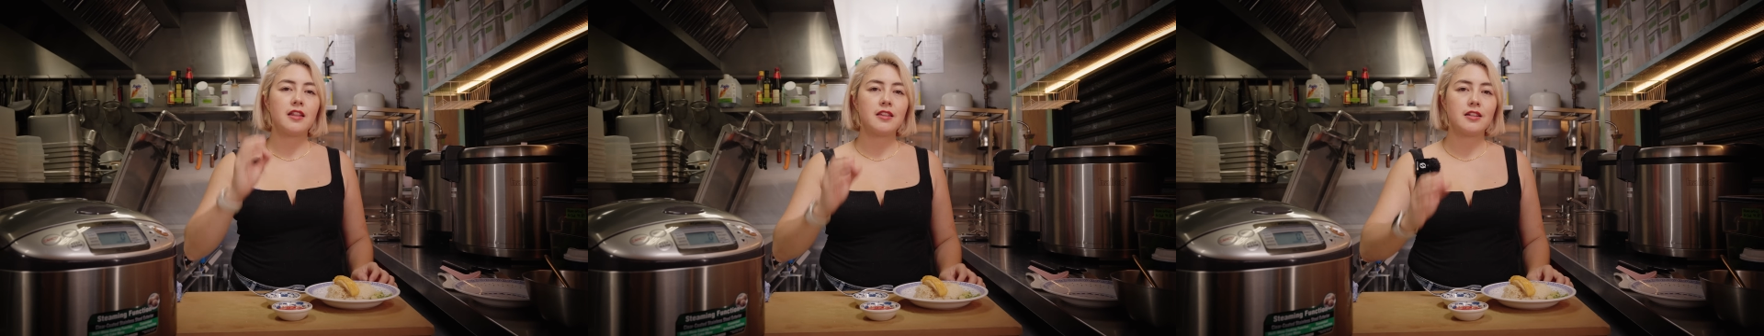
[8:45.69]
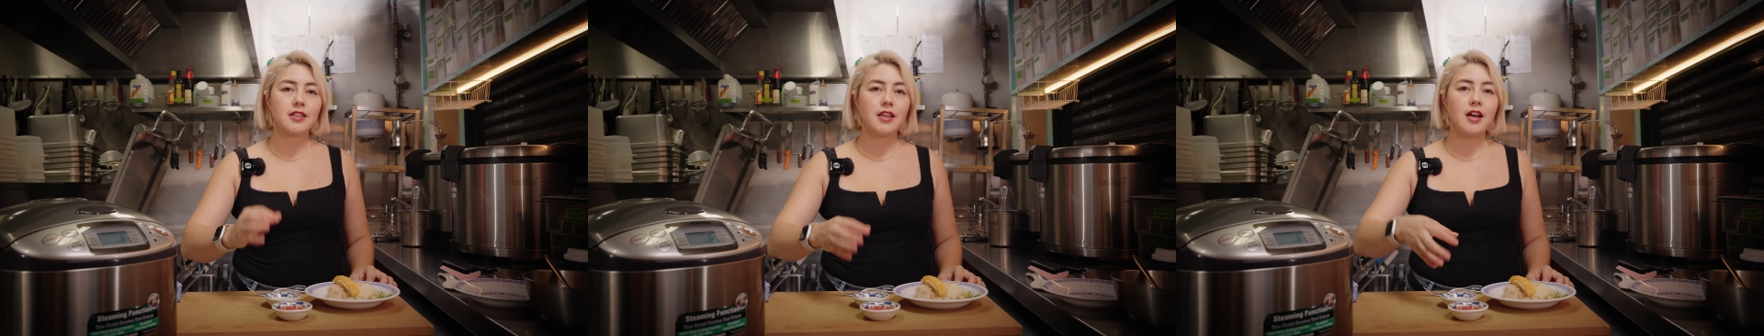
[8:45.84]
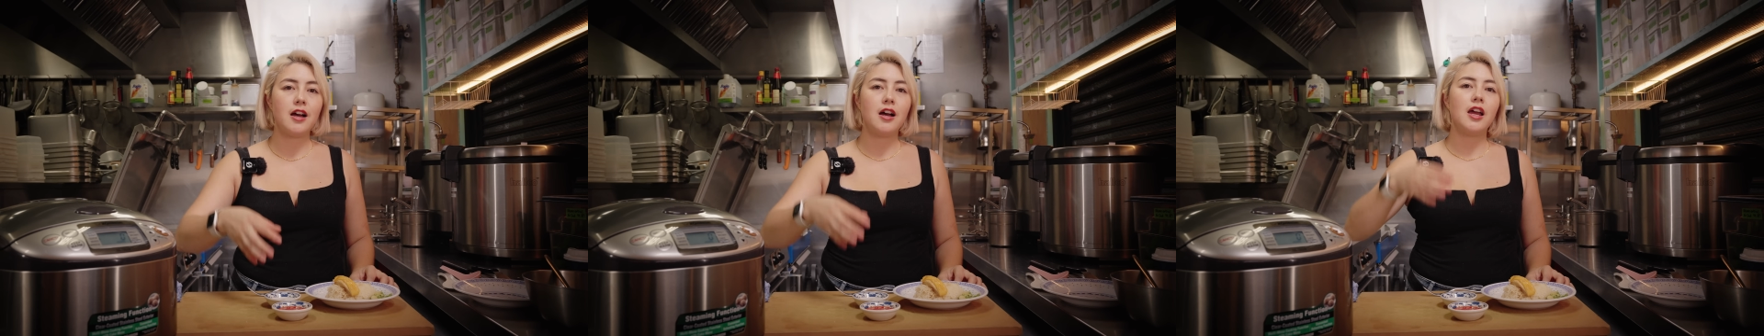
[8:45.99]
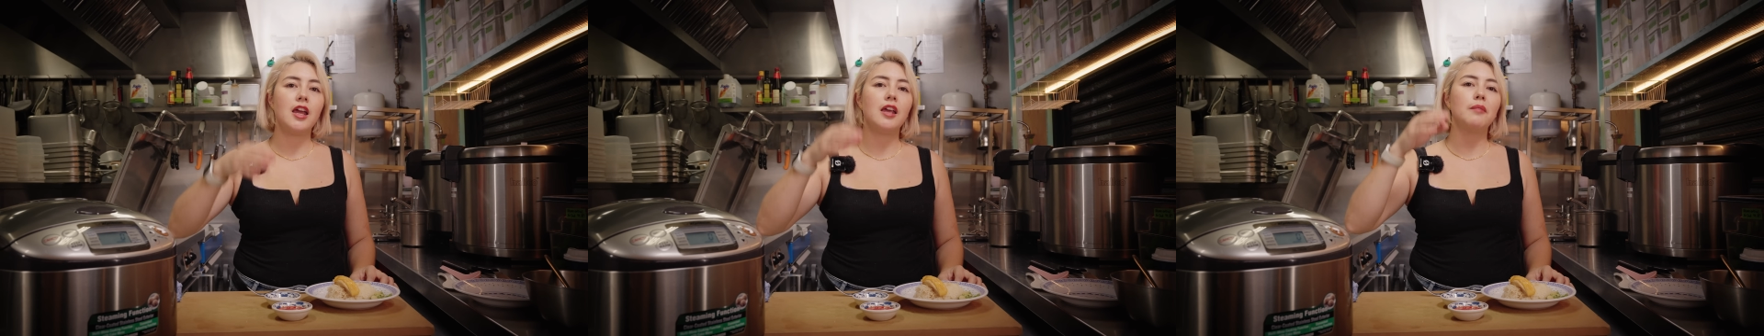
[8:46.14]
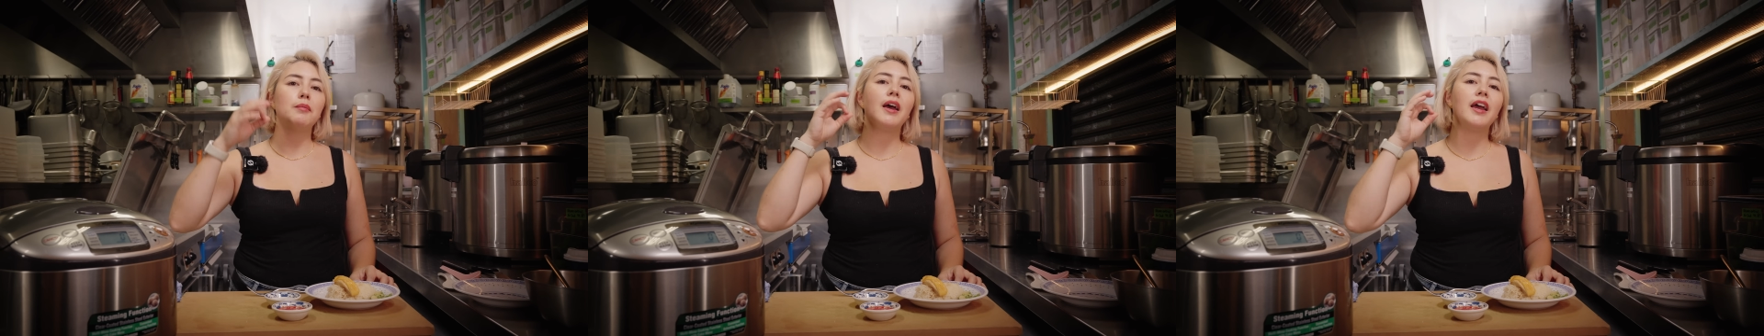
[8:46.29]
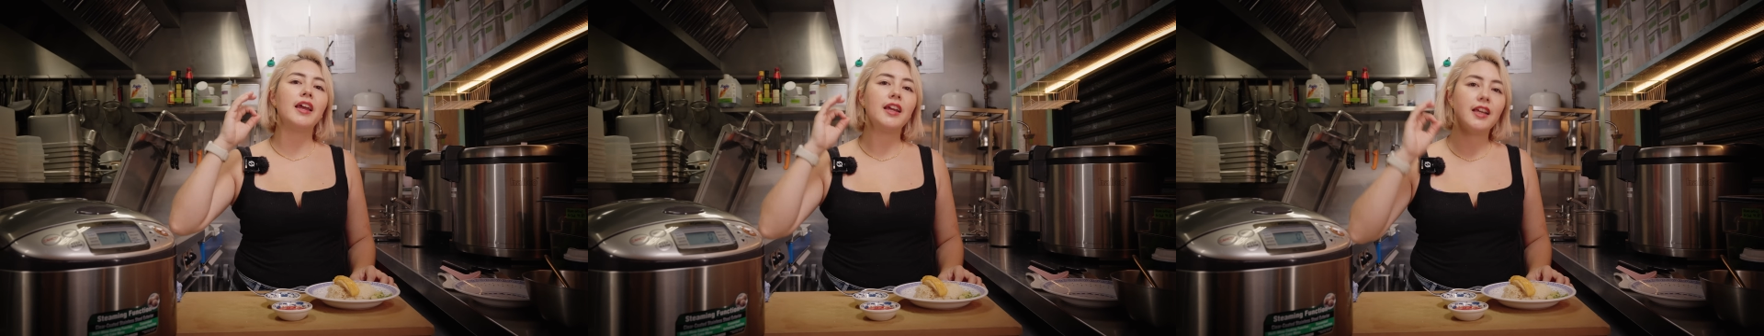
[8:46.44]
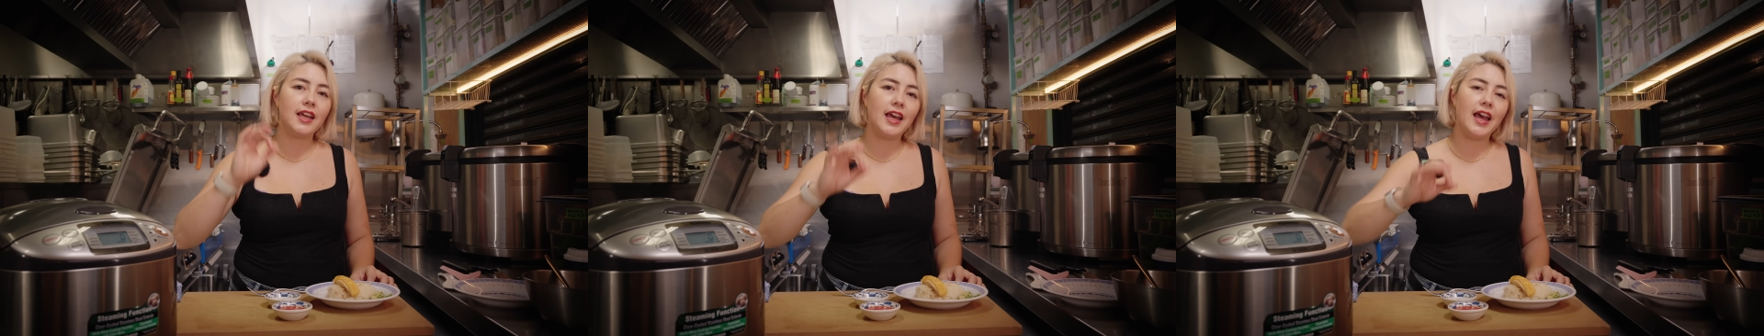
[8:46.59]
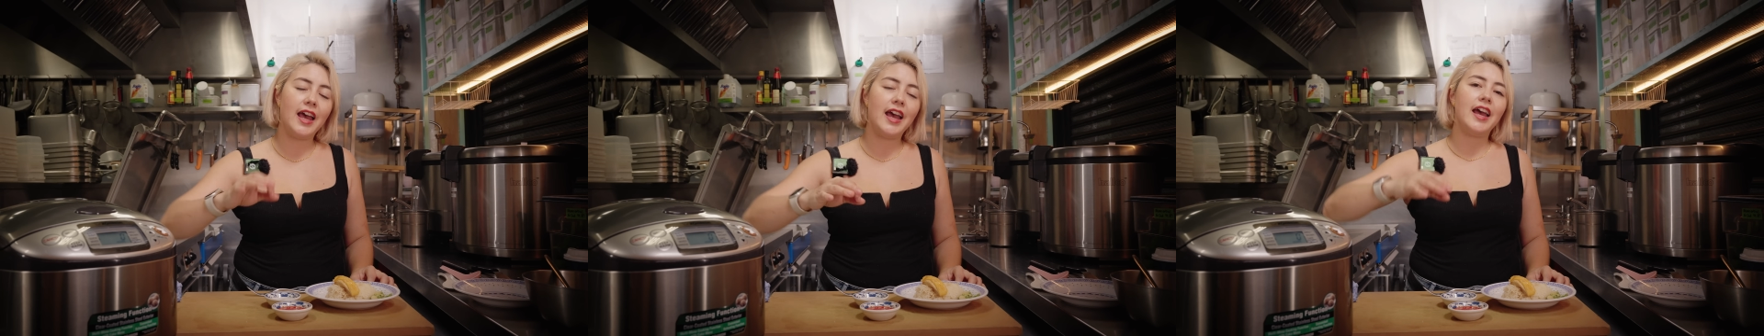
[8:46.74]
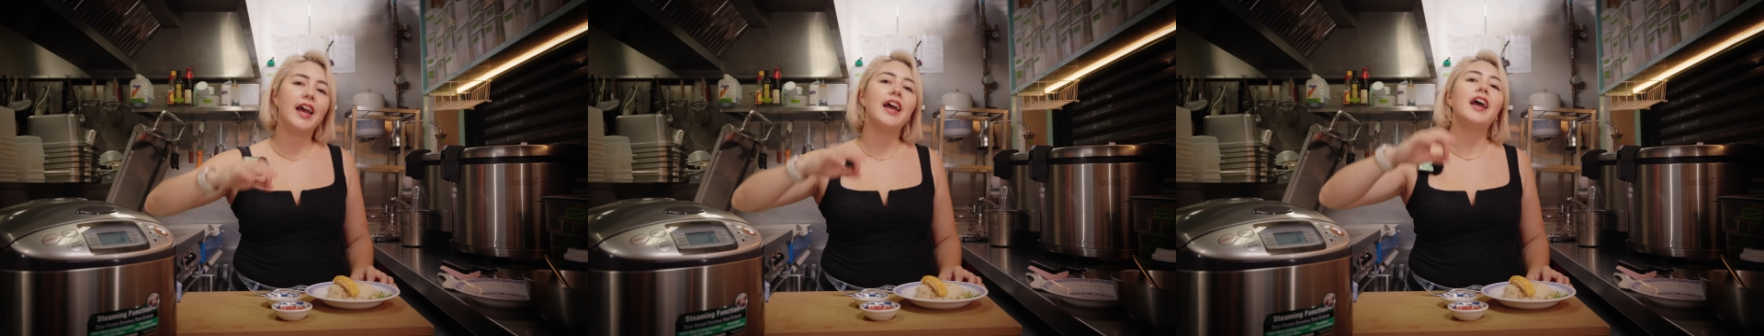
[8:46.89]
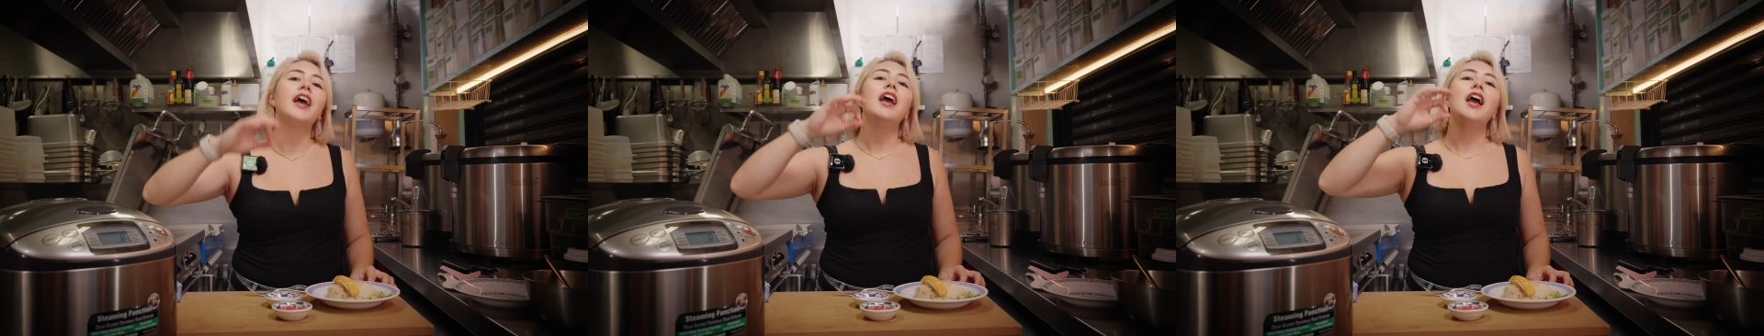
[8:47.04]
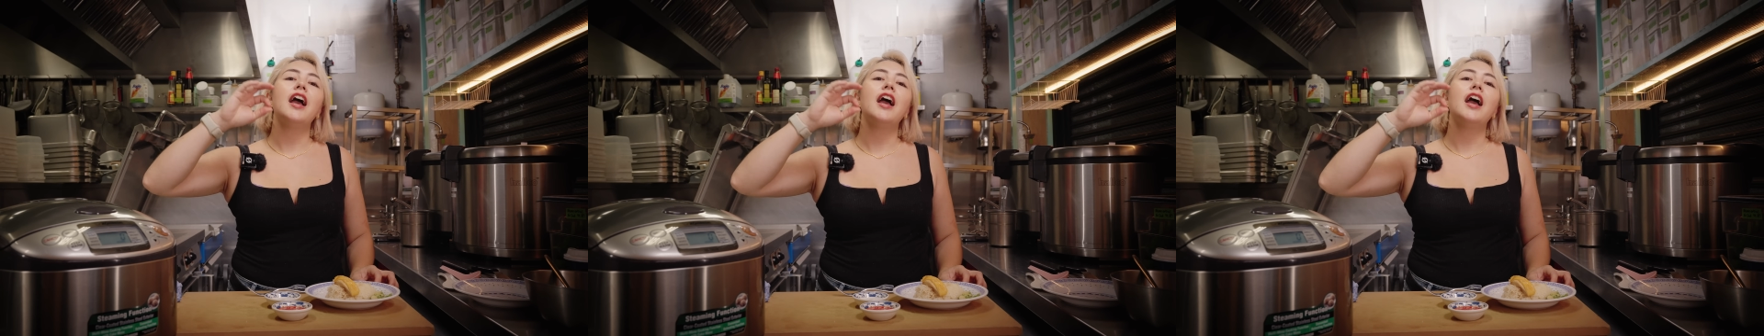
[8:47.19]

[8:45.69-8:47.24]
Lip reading: the time and care